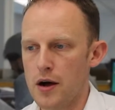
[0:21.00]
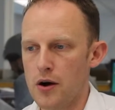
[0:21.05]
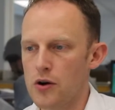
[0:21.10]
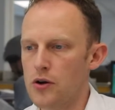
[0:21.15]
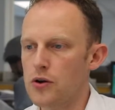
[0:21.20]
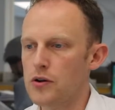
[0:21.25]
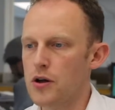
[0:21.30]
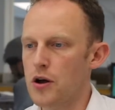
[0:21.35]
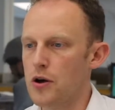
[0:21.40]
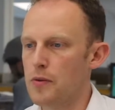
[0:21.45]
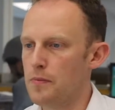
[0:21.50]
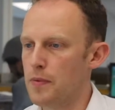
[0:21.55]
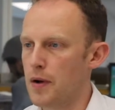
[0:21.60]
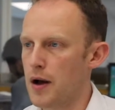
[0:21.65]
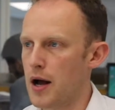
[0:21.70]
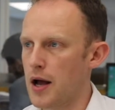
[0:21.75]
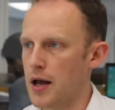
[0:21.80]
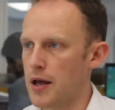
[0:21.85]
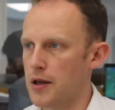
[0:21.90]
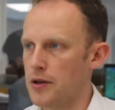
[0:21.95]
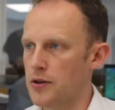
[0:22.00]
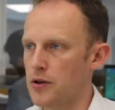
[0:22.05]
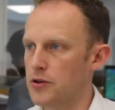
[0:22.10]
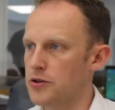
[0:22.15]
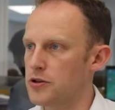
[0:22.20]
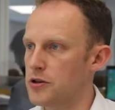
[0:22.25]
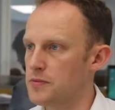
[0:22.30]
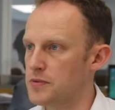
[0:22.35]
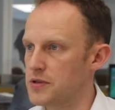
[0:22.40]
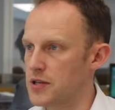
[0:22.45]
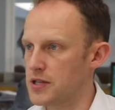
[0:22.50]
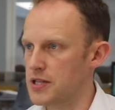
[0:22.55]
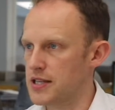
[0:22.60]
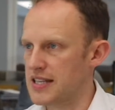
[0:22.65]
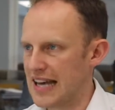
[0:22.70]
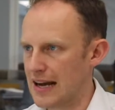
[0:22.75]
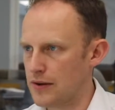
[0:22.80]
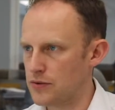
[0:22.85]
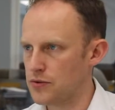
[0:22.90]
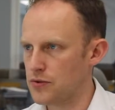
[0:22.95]
are wholly owned by Nottingham City
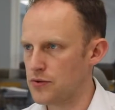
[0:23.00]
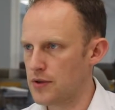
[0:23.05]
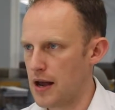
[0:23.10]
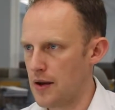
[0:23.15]
Council.